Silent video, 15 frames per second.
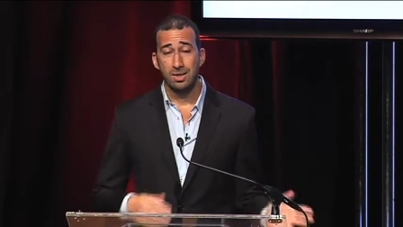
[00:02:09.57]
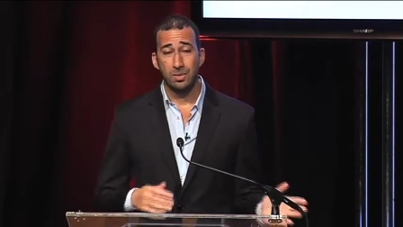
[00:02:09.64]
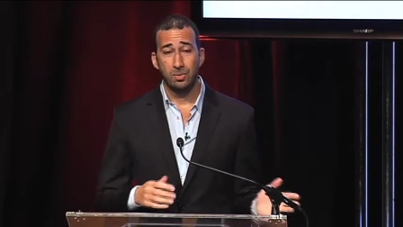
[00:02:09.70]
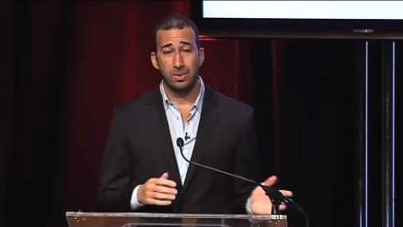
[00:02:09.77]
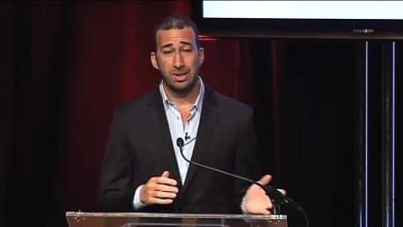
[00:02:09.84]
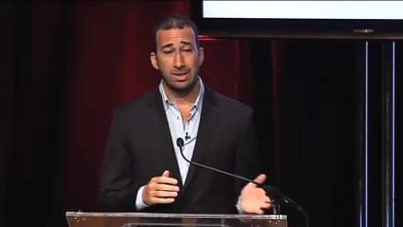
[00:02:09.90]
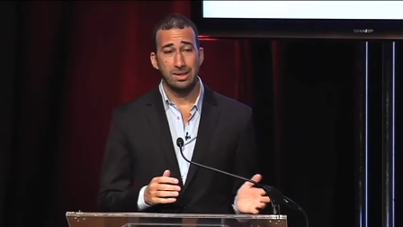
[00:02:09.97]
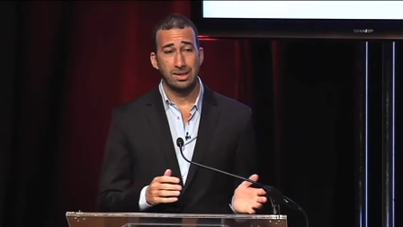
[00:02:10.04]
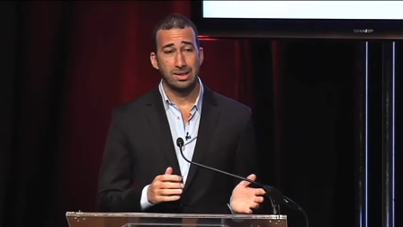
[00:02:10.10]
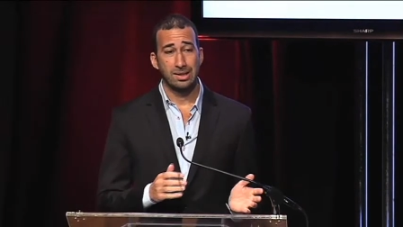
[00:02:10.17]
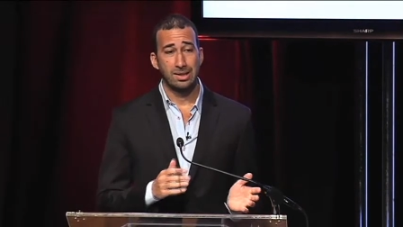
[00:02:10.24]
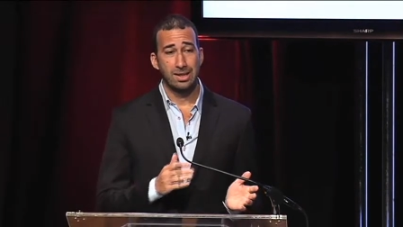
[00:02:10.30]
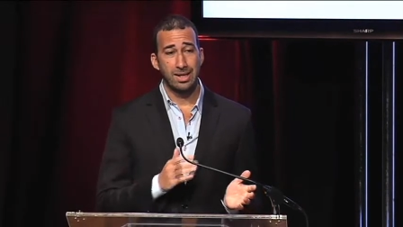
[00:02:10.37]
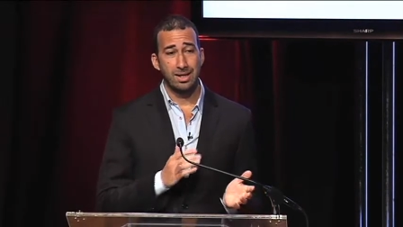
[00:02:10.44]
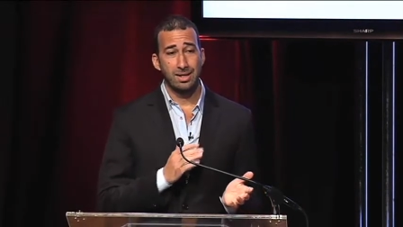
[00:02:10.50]
we
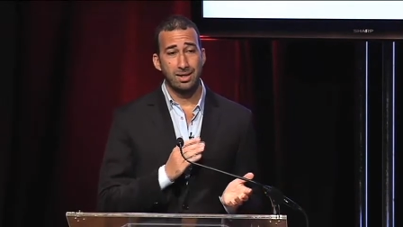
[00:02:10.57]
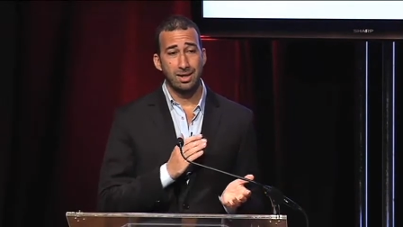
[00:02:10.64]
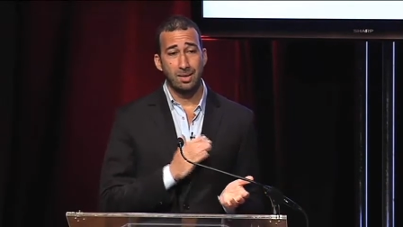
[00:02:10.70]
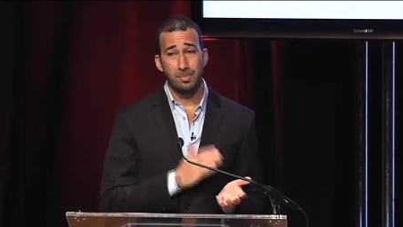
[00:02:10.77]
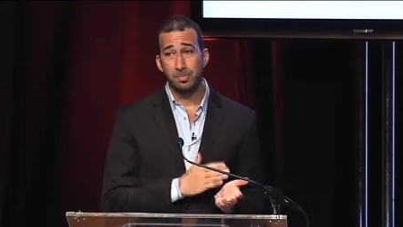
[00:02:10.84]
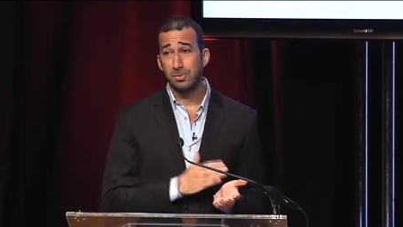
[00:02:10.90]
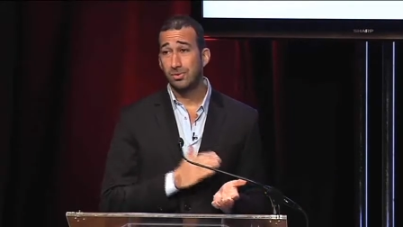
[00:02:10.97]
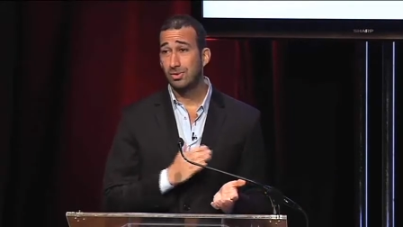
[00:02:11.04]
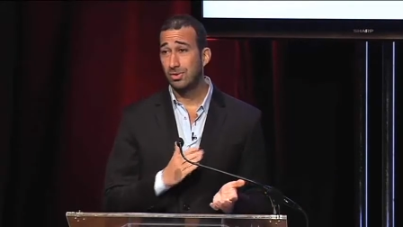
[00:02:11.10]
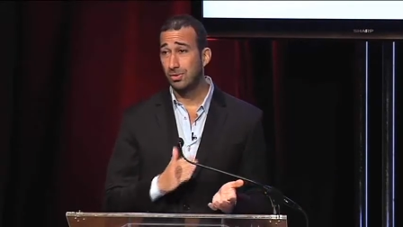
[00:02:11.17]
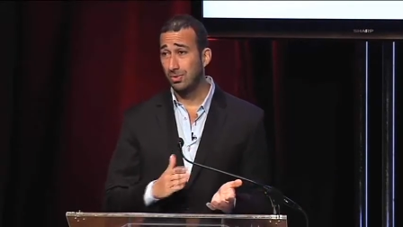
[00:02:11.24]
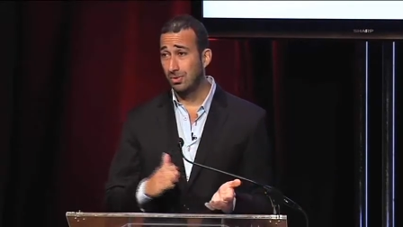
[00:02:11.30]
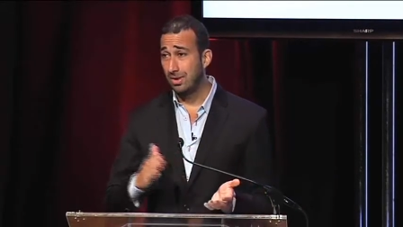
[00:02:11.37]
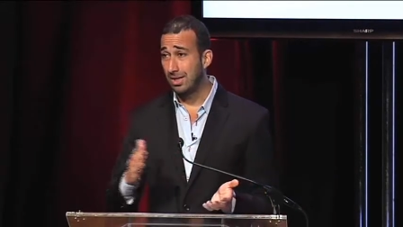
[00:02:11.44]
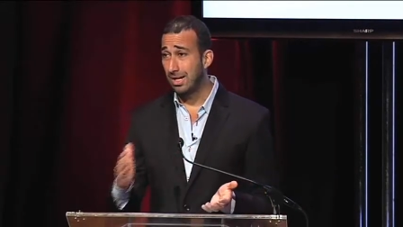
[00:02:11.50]
led up
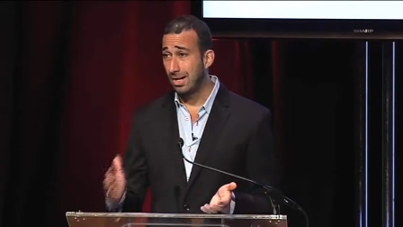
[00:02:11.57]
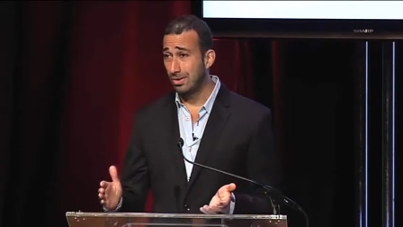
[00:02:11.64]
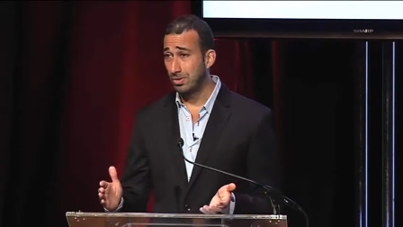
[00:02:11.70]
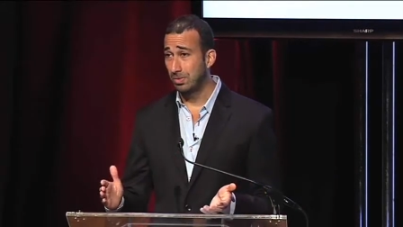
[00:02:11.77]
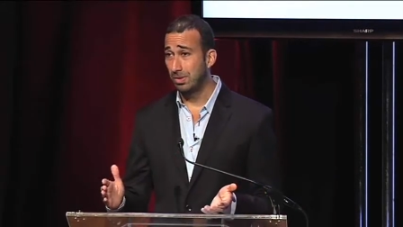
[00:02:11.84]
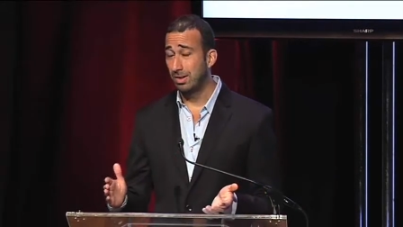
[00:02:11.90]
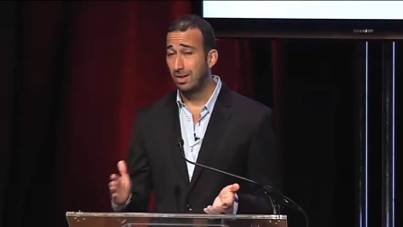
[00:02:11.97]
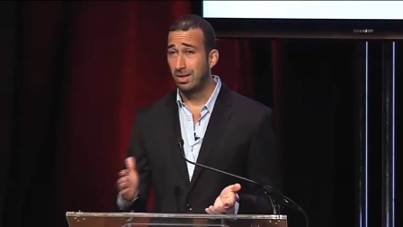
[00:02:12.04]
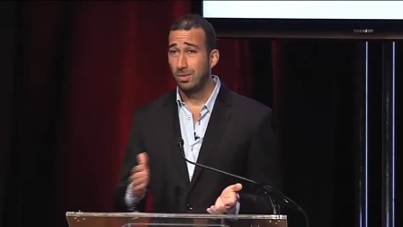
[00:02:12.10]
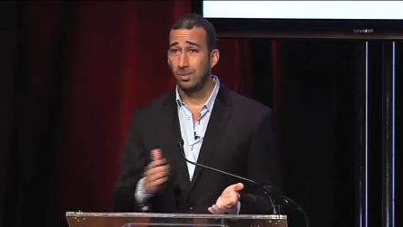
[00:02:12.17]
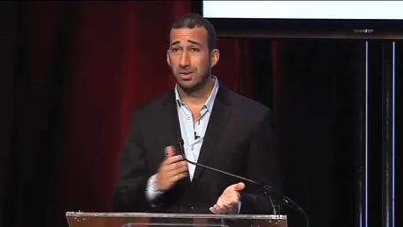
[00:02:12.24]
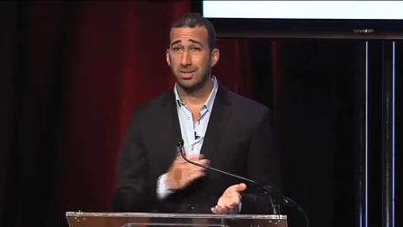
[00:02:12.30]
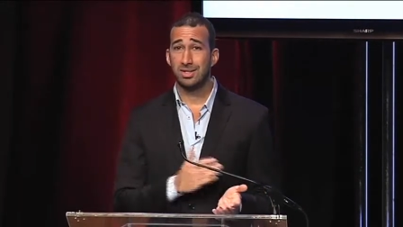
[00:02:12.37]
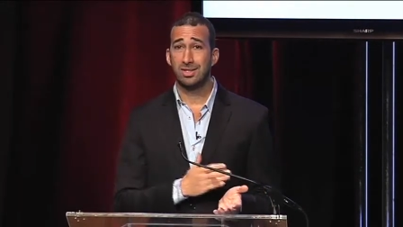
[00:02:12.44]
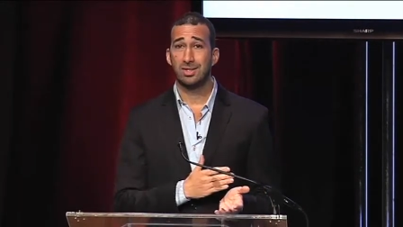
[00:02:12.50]
to the announcement with
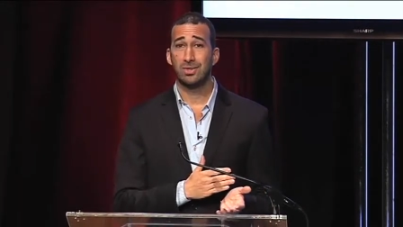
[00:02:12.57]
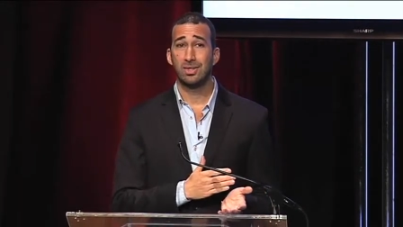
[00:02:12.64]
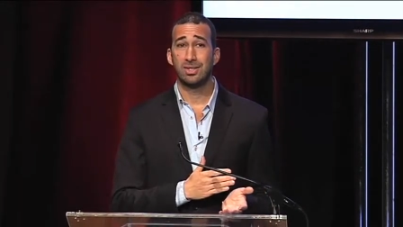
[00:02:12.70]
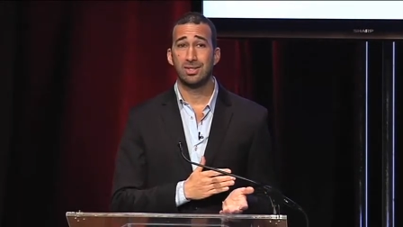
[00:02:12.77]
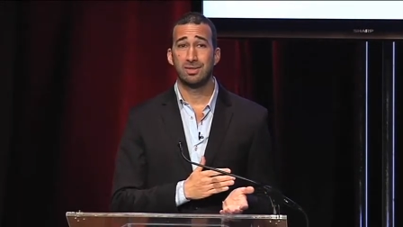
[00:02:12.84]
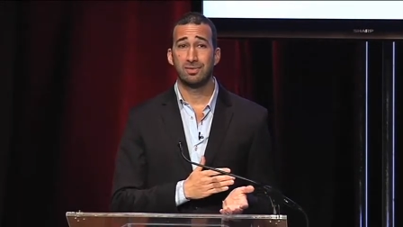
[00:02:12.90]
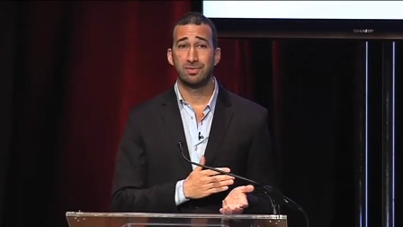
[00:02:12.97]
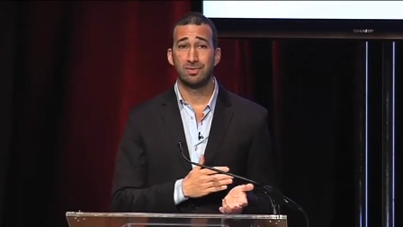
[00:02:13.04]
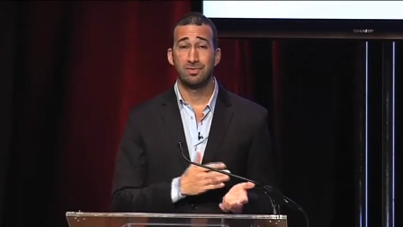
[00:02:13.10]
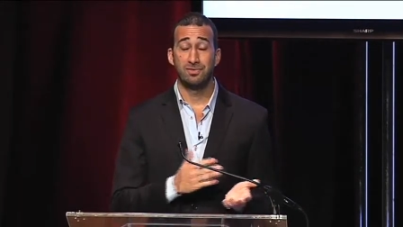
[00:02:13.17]
a series of